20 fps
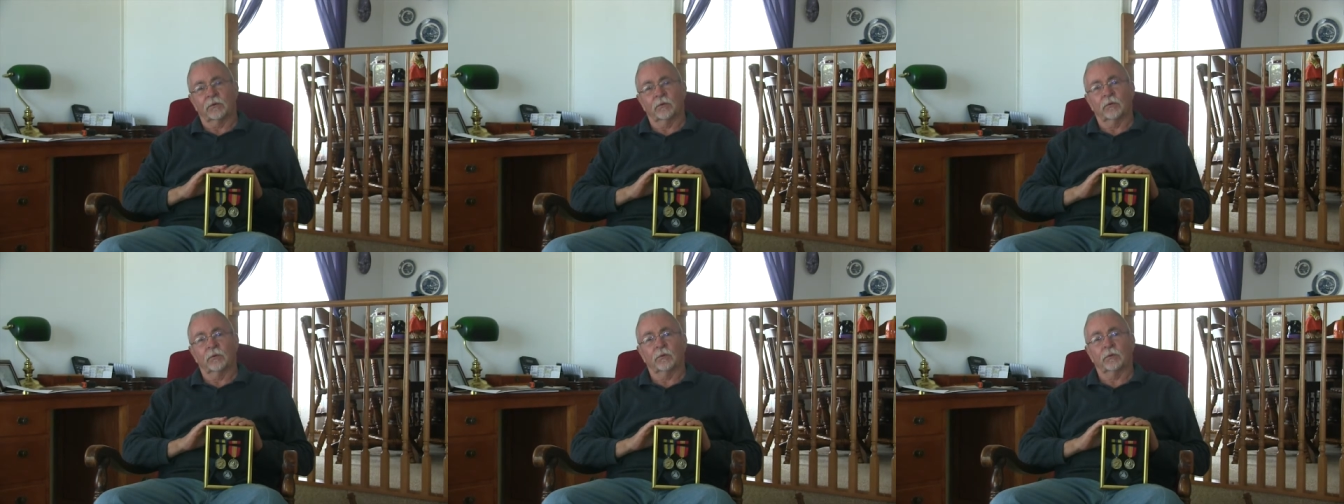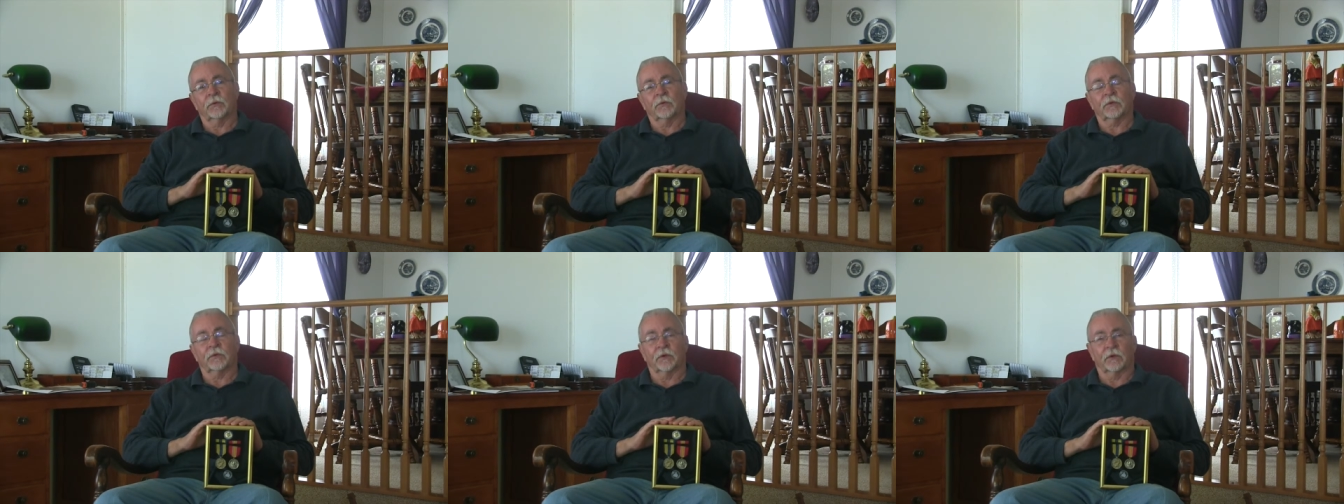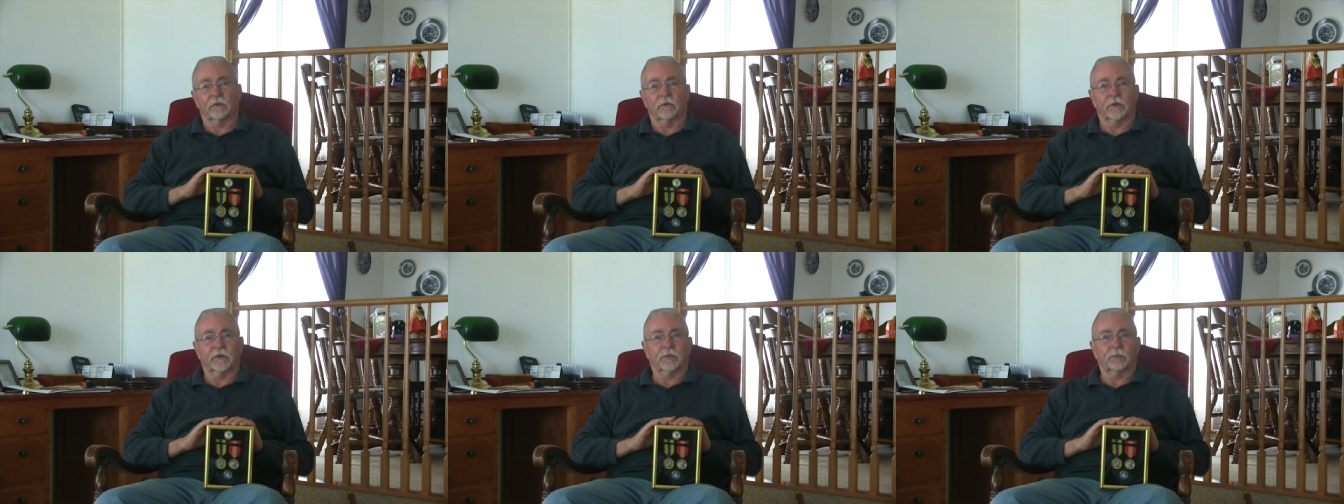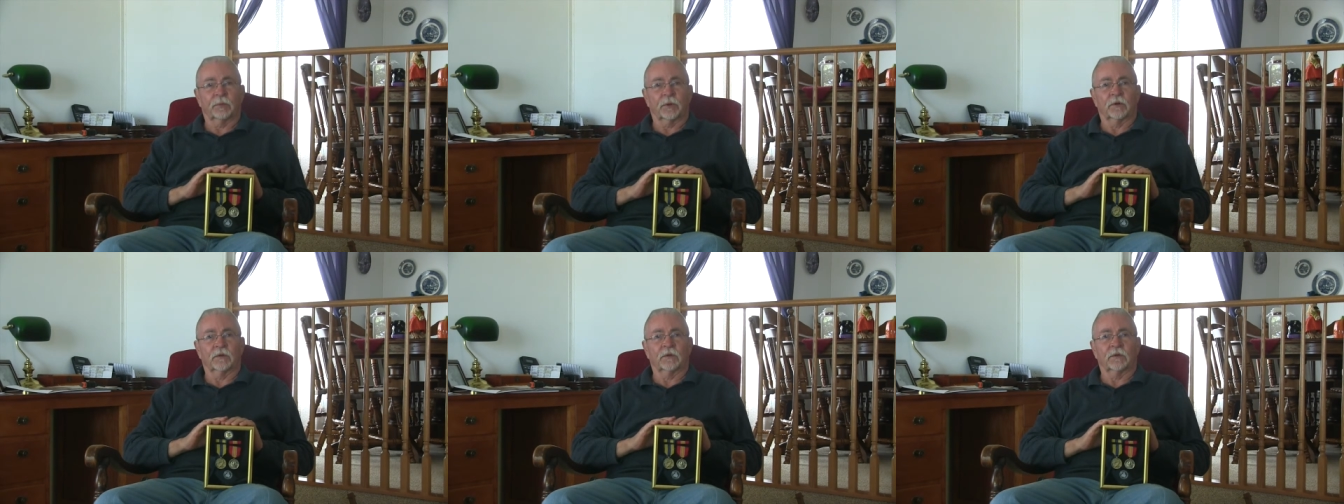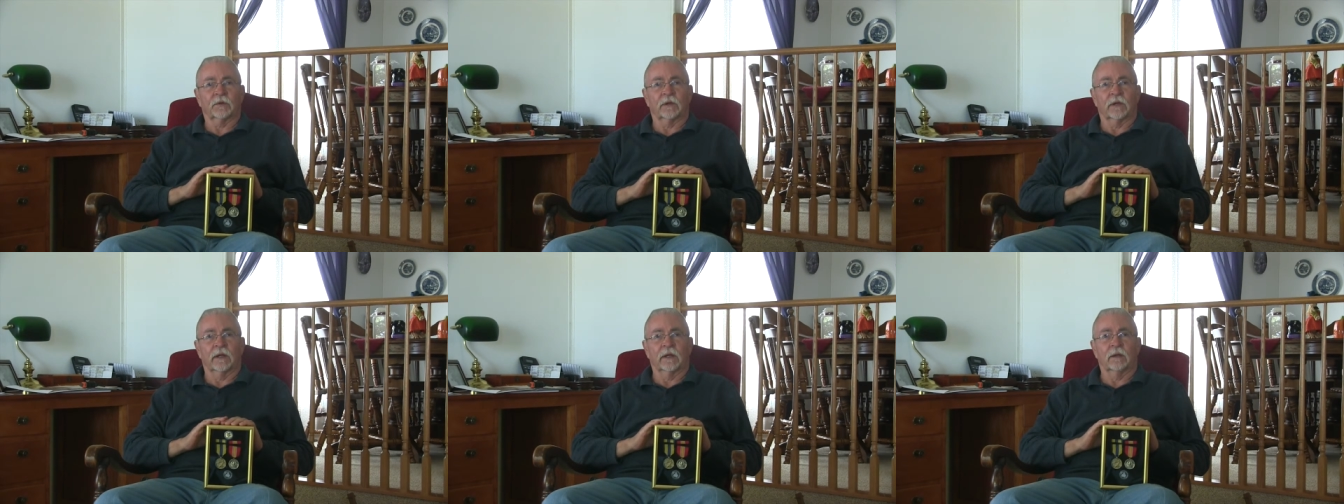to service
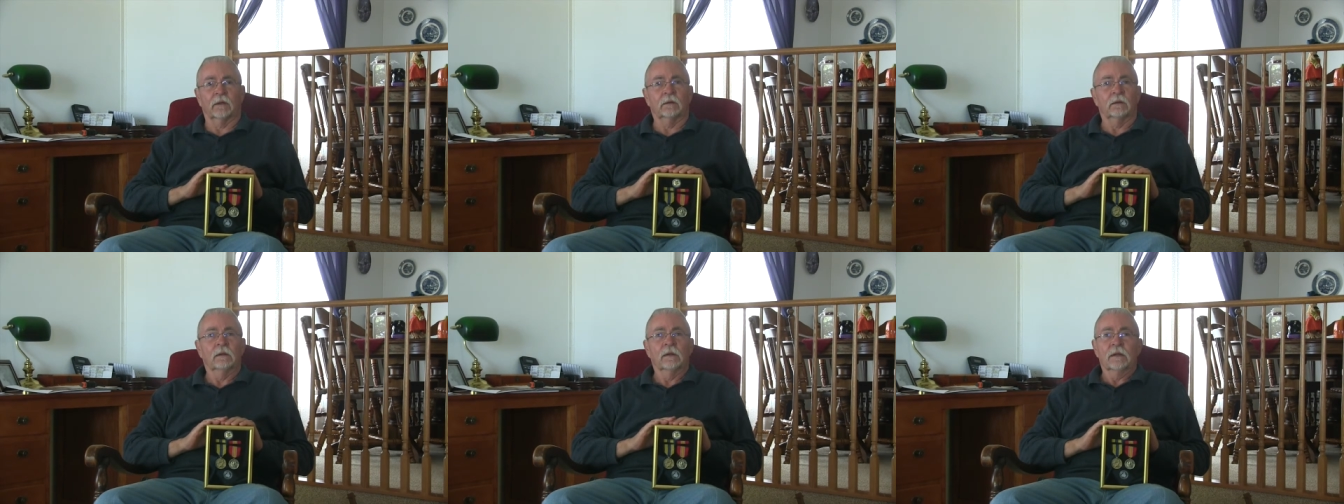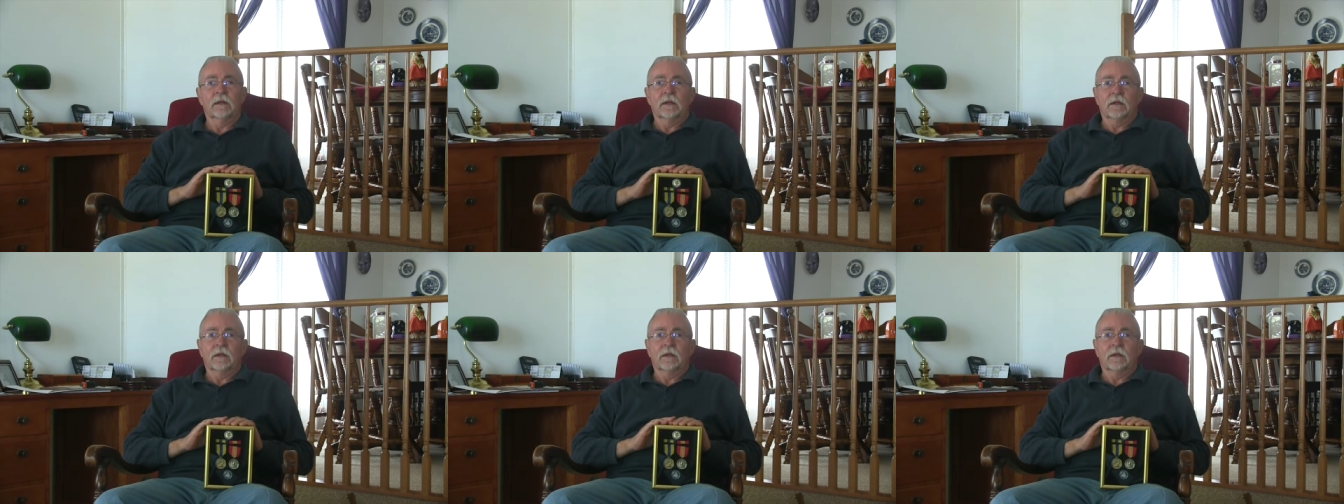personnel,